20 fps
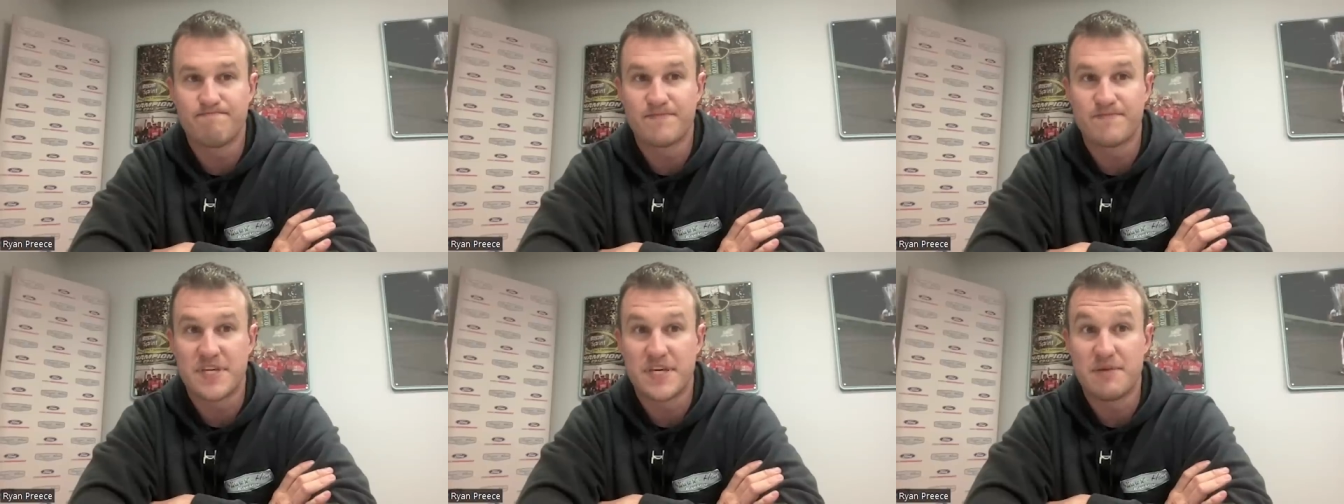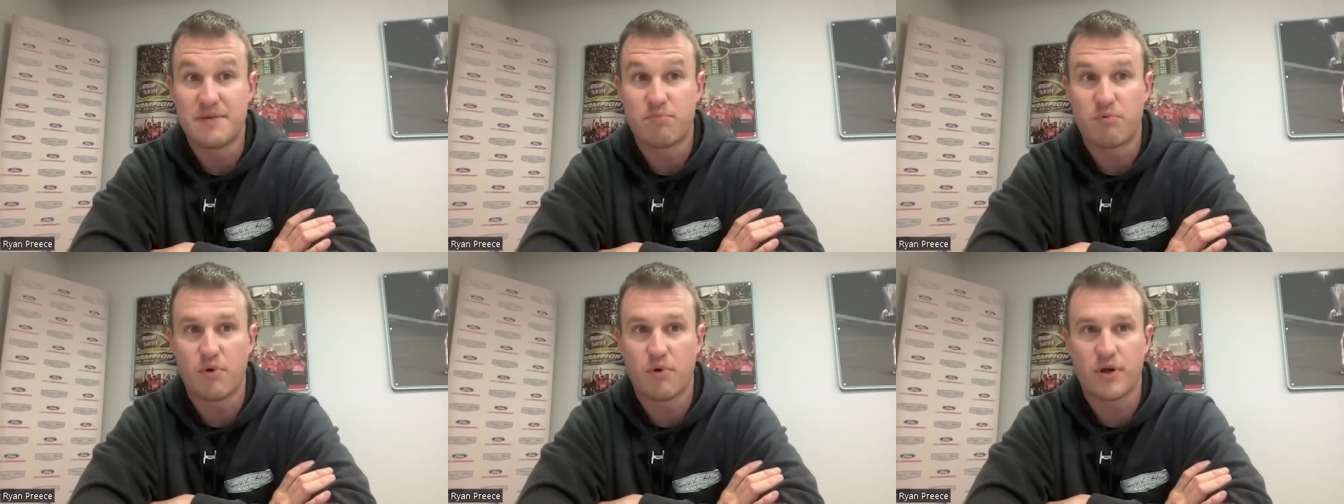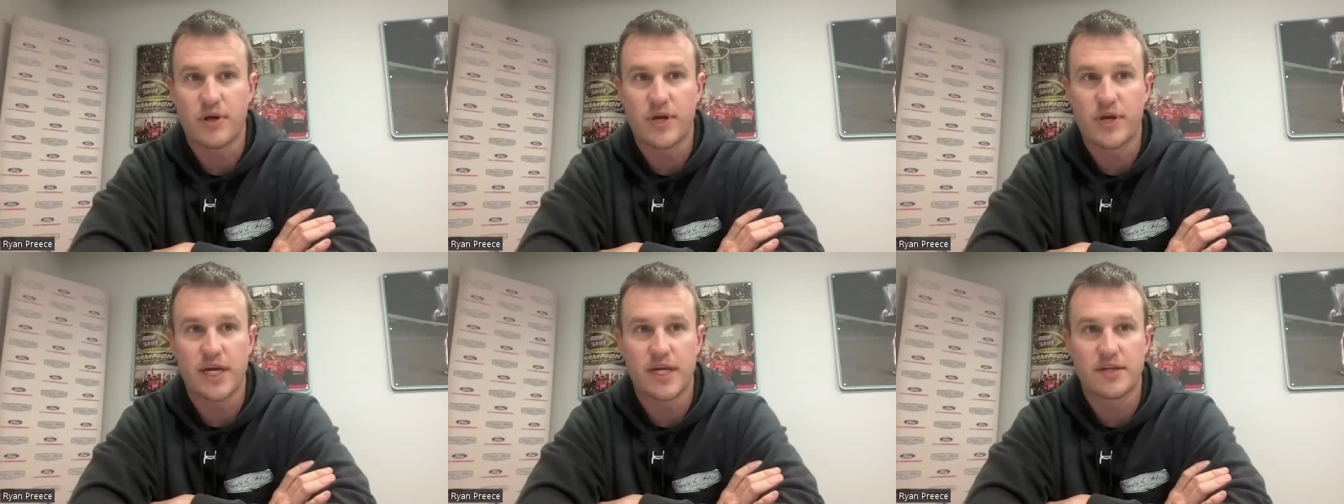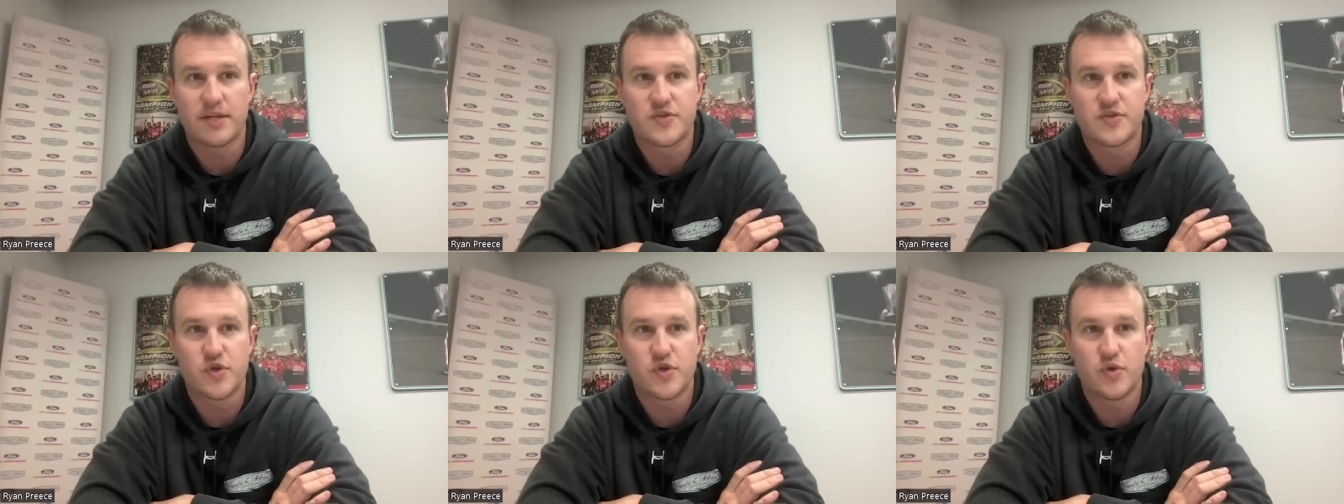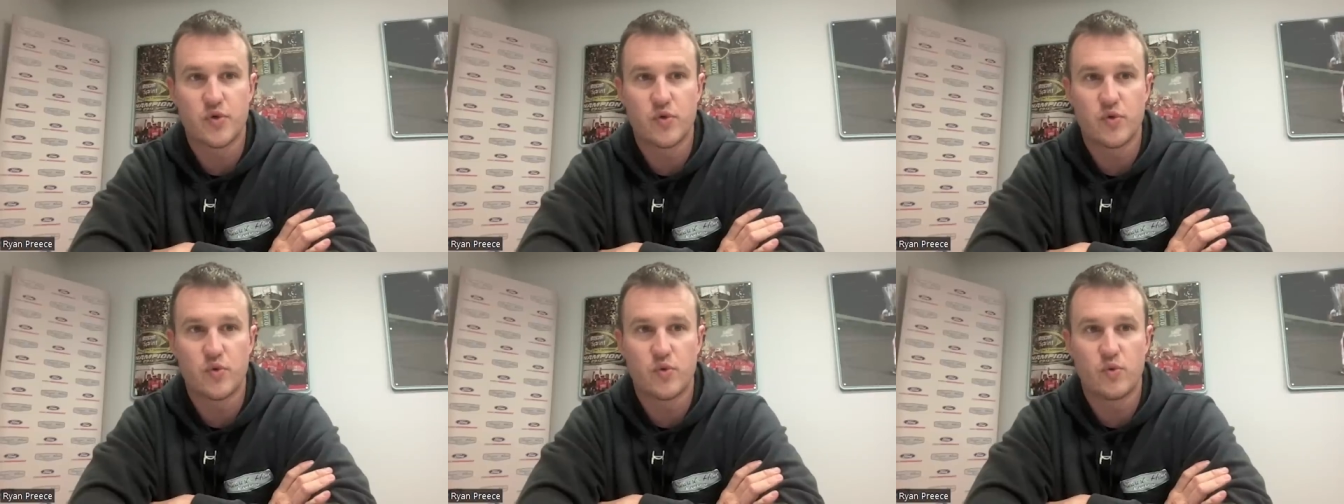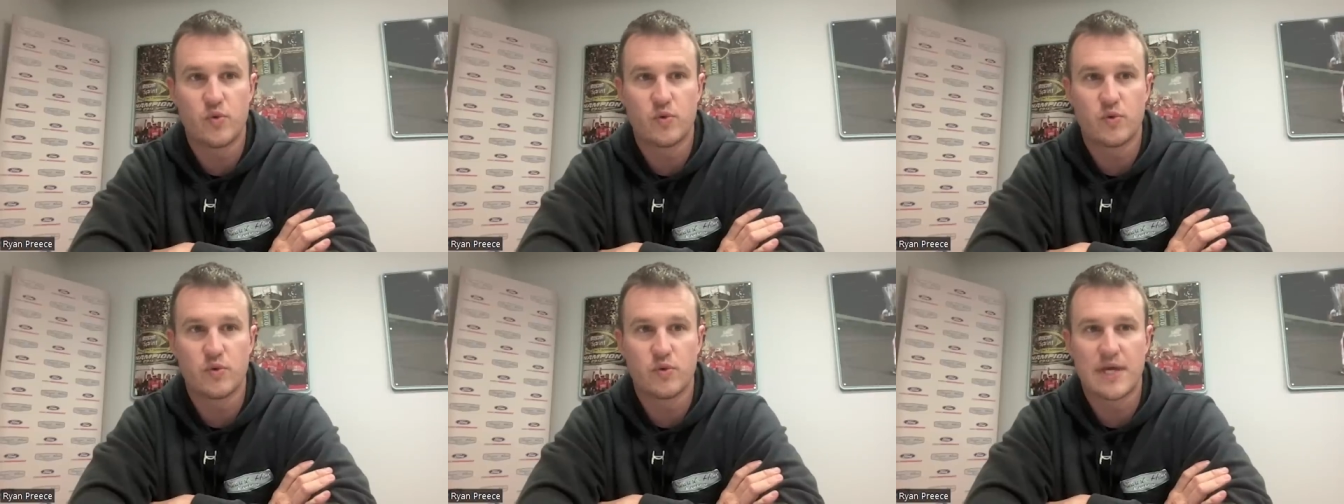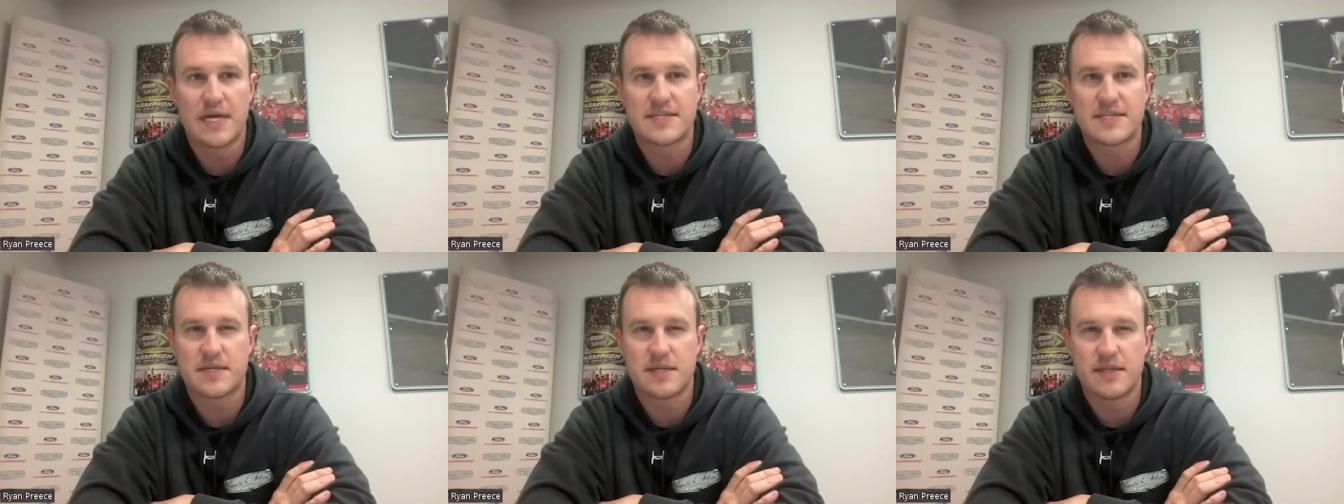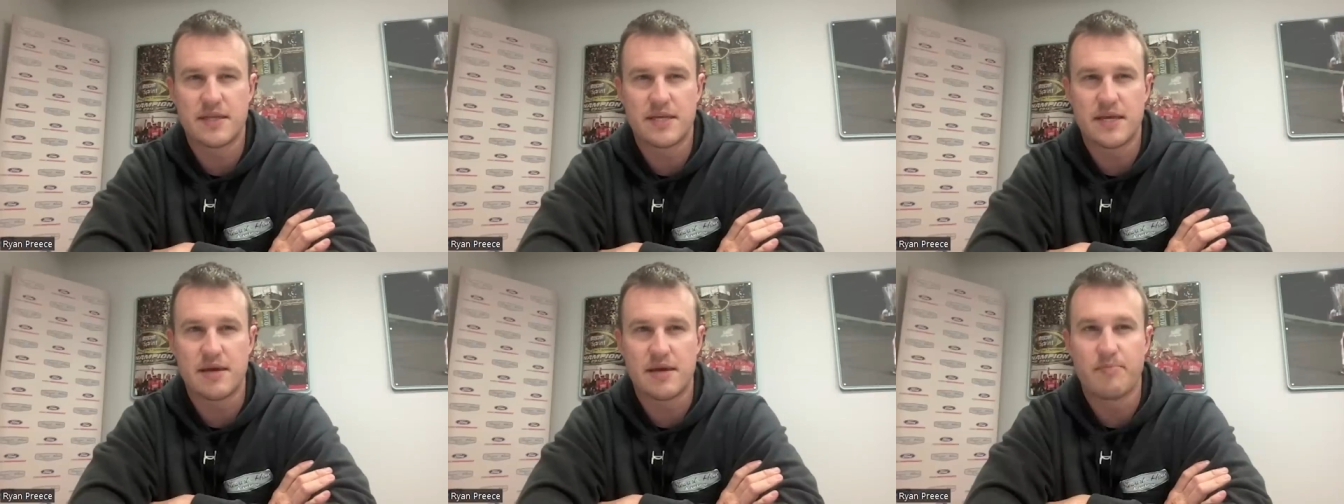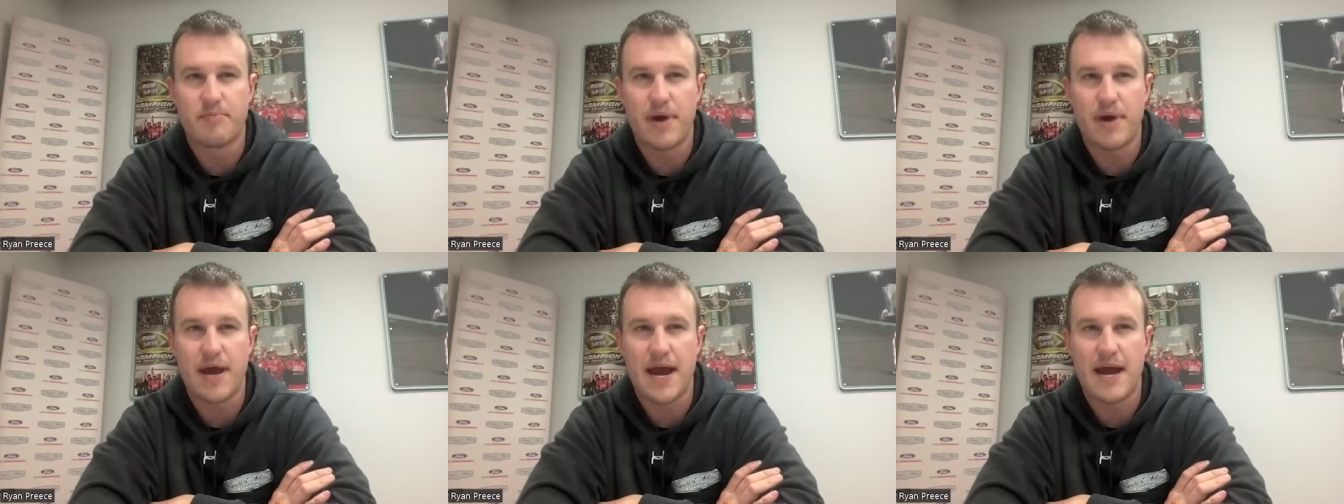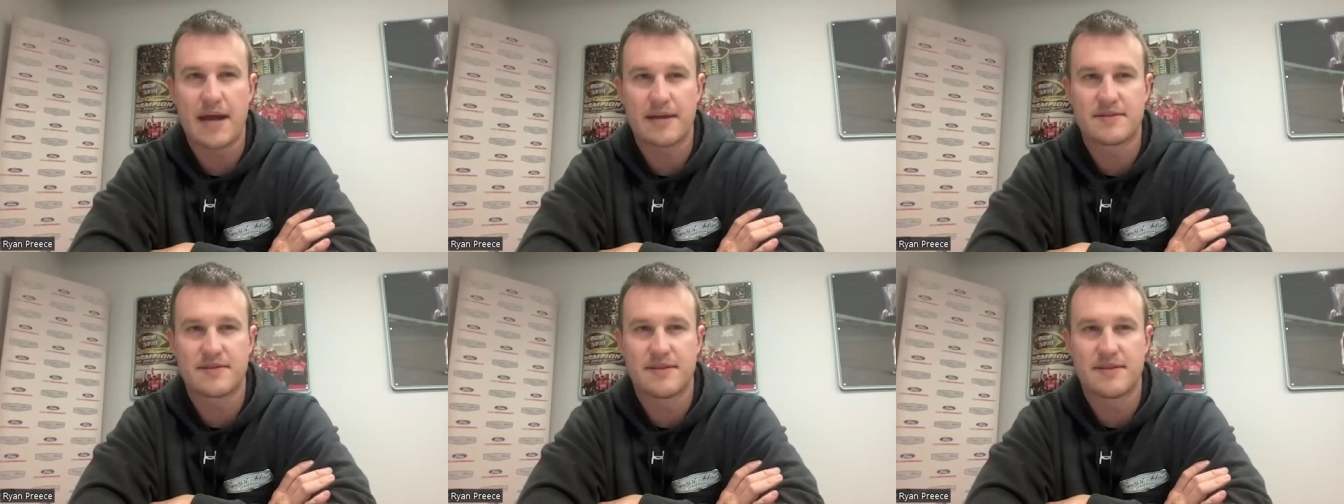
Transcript: keep working to lessen the impact